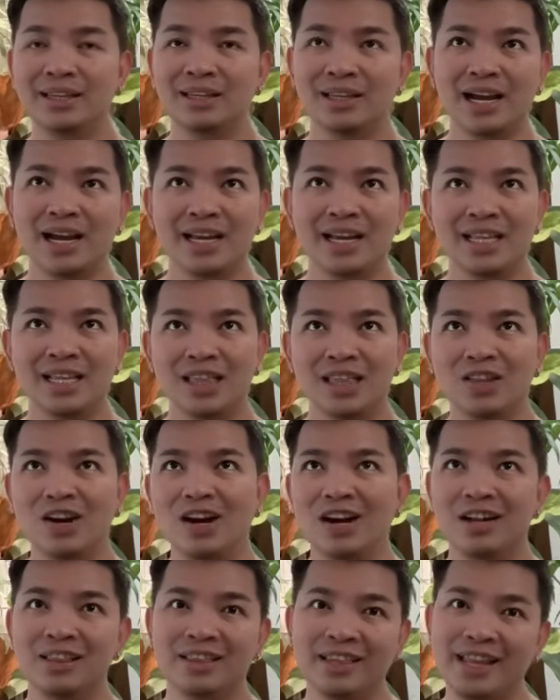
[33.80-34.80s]
I
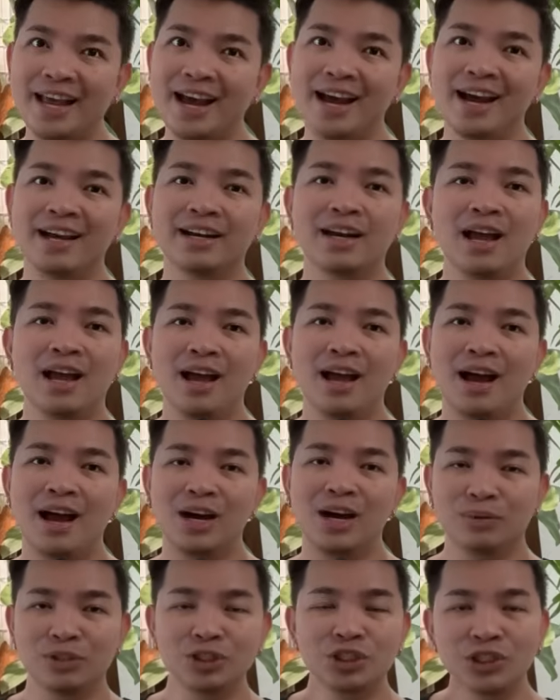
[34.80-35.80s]
thought that I
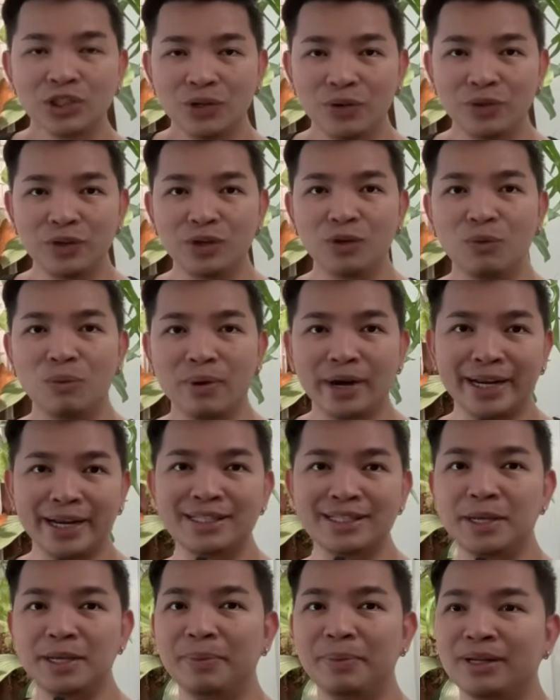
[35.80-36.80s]
would show you what I
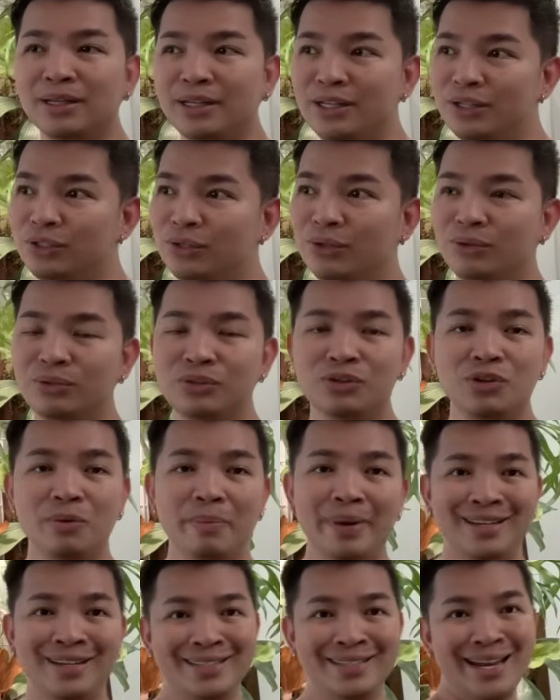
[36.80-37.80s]
typically do to
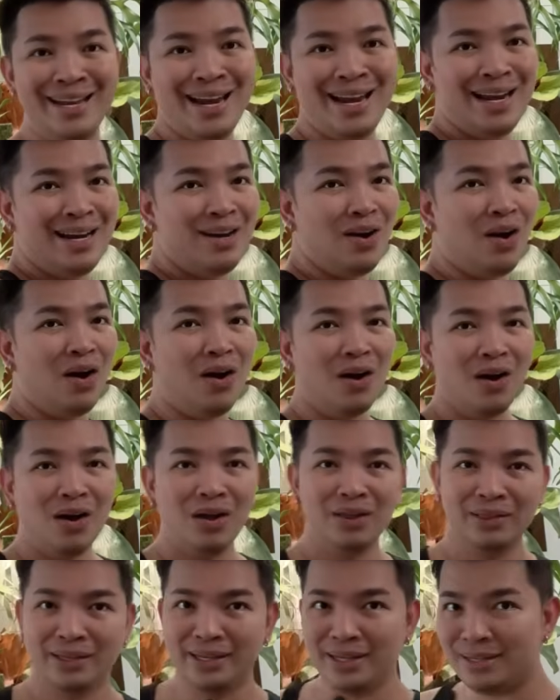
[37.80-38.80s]
maintain
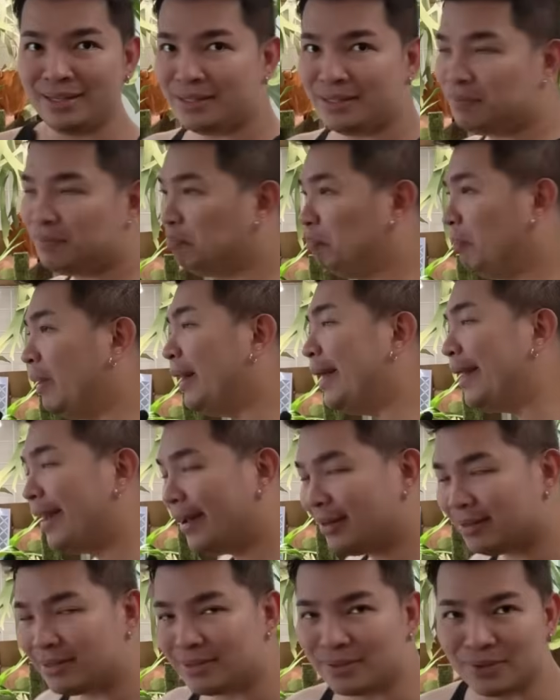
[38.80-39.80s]
all these
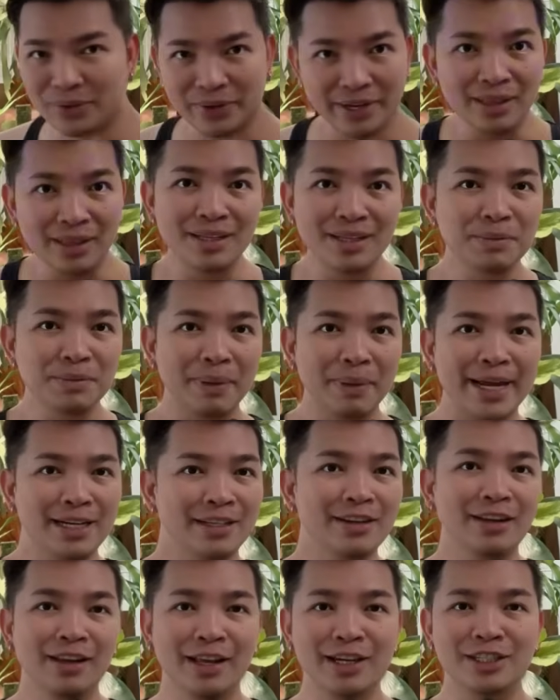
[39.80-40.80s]
plants or in this plant
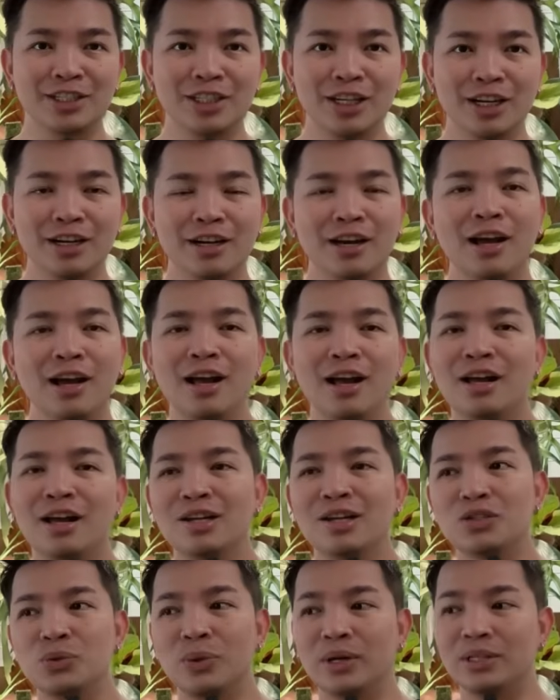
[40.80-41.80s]
collection.
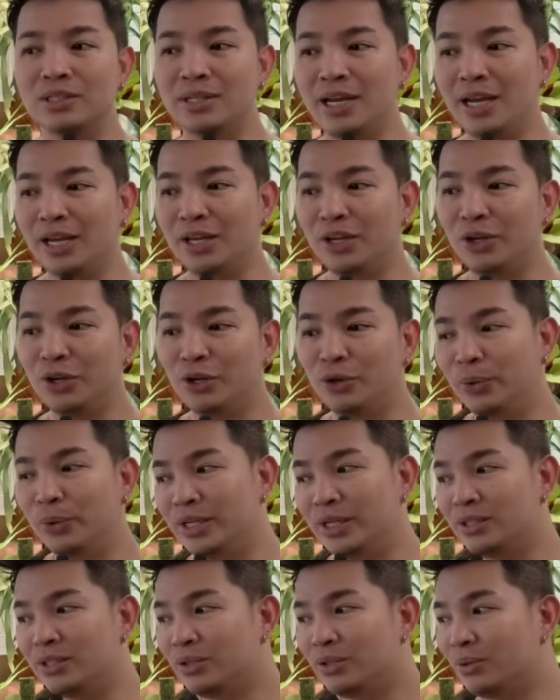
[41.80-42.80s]
So I'll take you
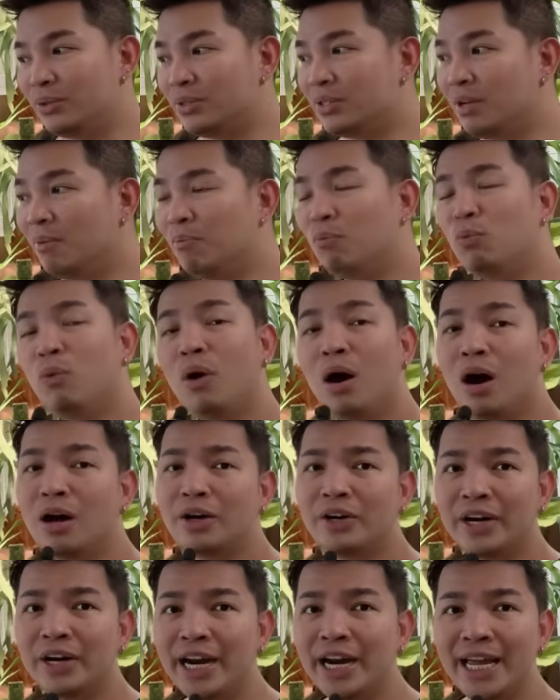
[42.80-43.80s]
into some
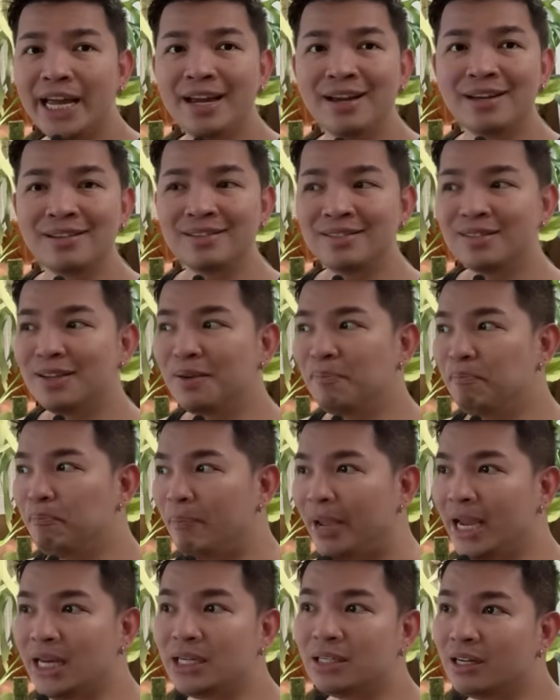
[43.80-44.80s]
watering, some
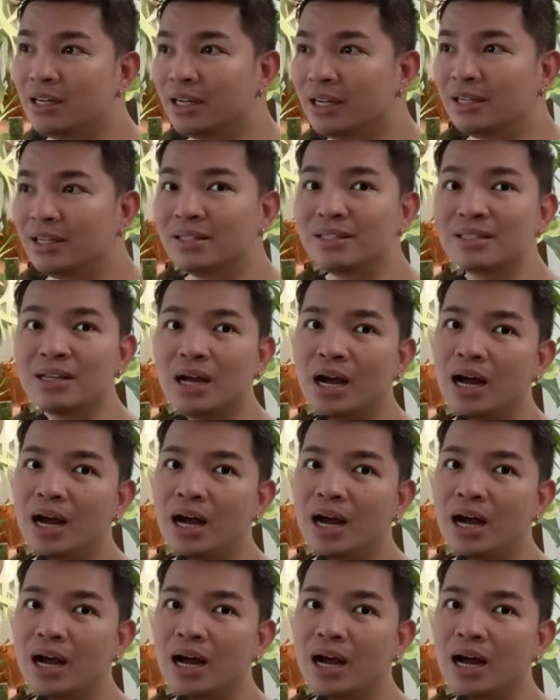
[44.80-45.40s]
maintenance.